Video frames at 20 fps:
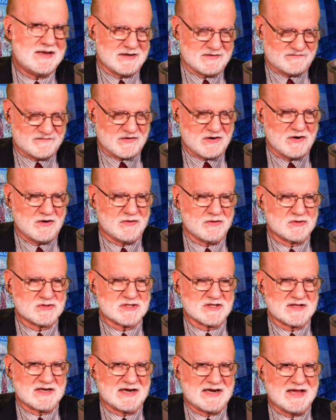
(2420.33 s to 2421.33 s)
farther
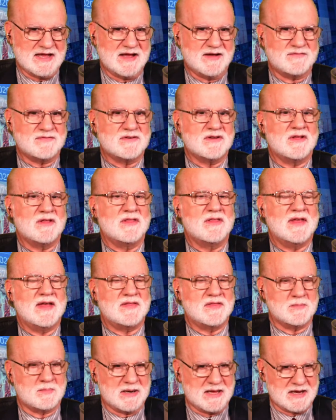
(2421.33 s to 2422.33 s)
to the left
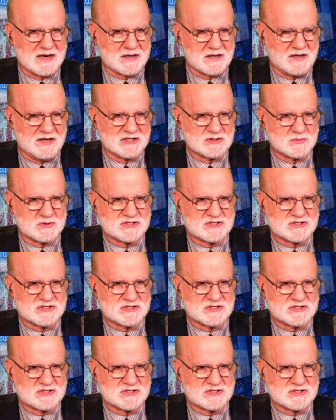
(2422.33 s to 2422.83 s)
than the black lines,